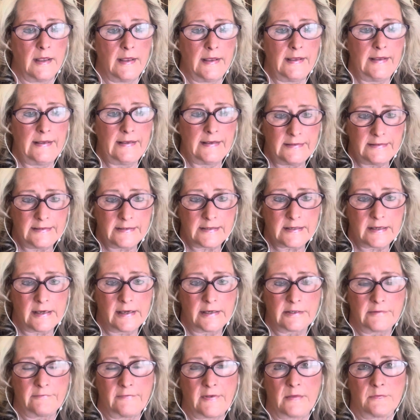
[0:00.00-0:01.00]
Any
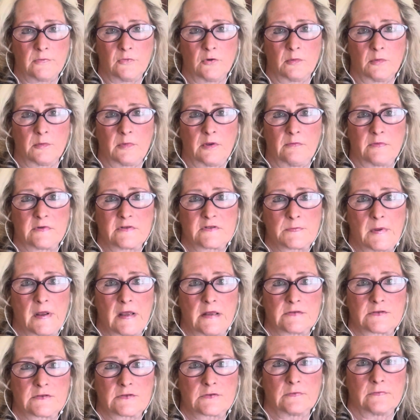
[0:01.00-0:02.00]
kind of abnormal
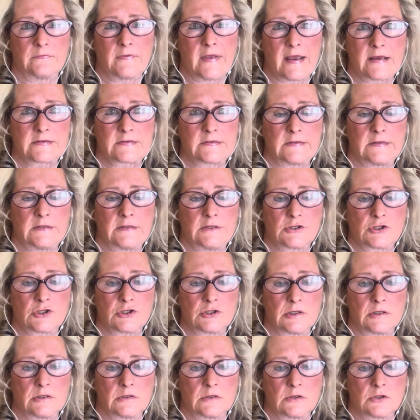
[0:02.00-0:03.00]
response to a
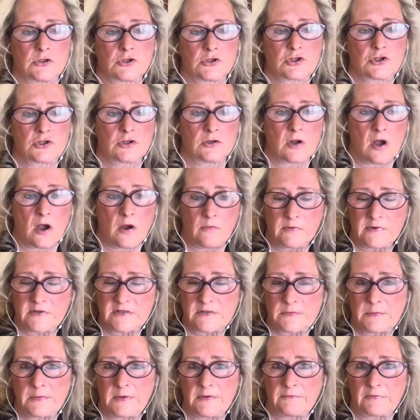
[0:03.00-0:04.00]
vaccination should
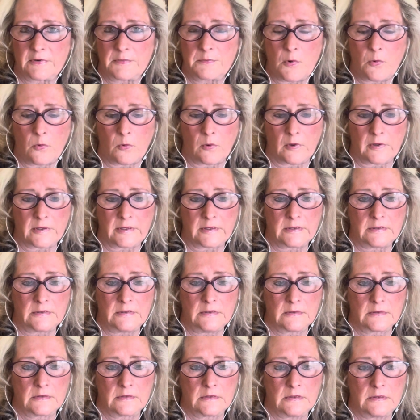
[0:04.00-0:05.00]
always be reported
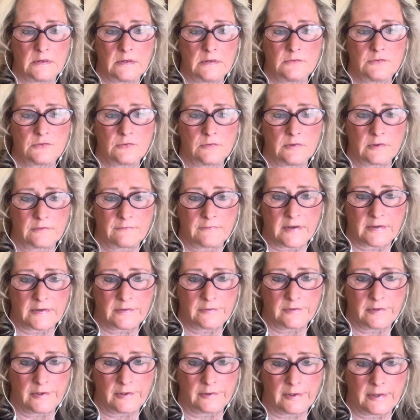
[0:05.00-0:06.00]
to your
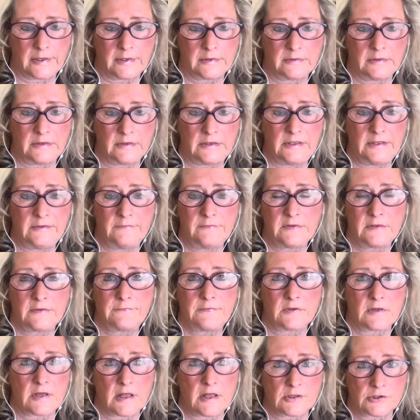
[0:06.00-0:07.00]
veterinarian, even if
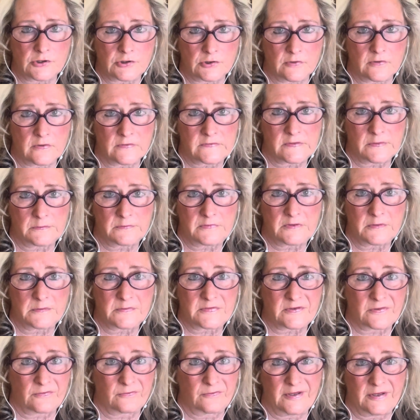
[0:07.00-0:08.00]
you're not sure the symptoms
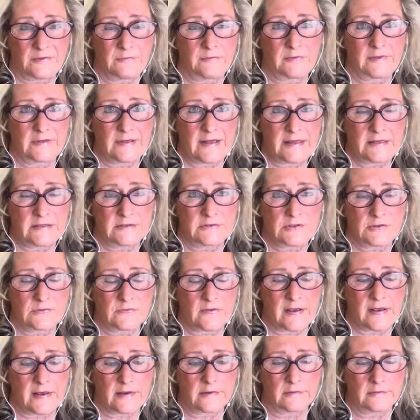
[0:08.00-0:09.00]
are really related to
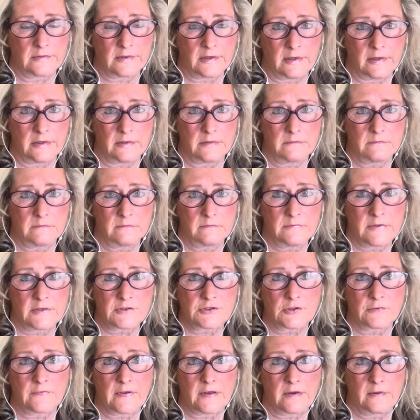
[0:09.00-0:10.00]
that or not. Let
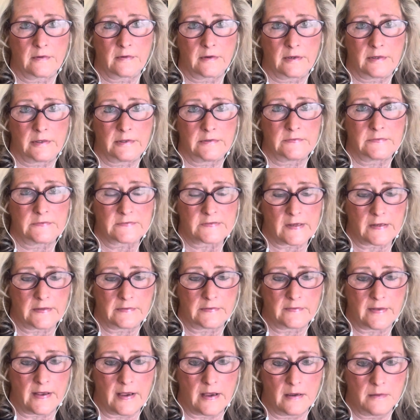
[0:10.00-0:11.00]
your veterinarian decide
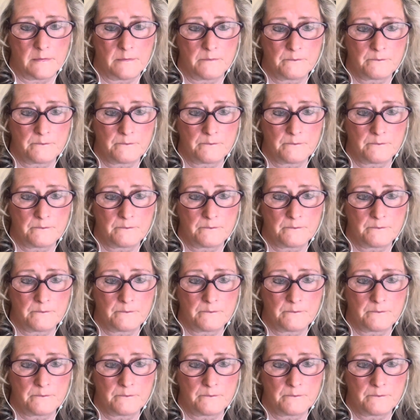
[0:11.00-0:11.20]
that.